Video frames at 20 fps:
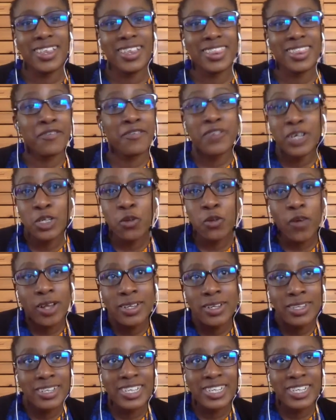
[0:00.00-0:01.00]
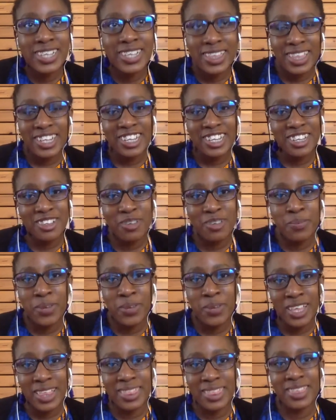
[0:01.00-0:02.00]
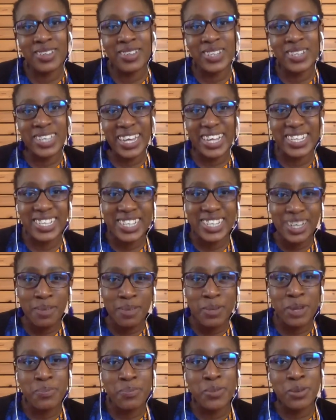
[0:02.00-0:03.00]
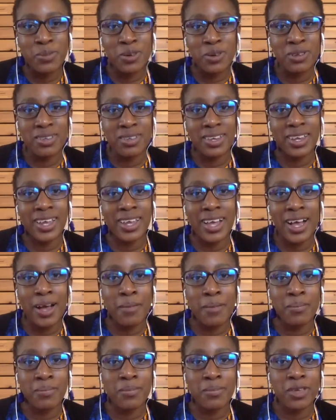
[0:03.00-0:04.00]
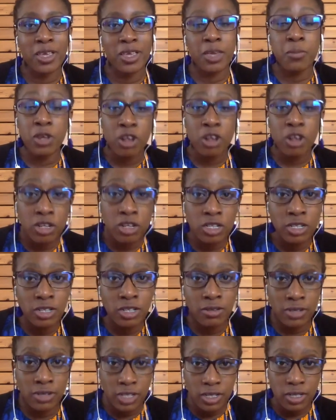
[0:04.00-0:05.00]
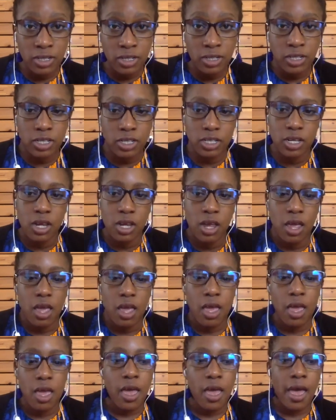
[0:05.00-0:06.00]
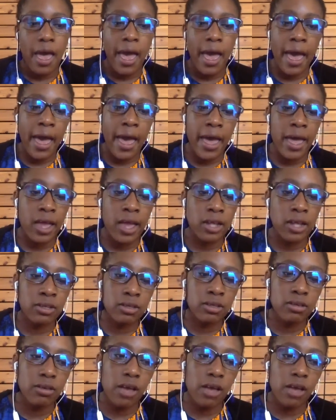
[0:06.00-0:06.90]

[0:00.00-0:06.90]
the first quality is that they need to be enthusiastic about promoting immunology research. And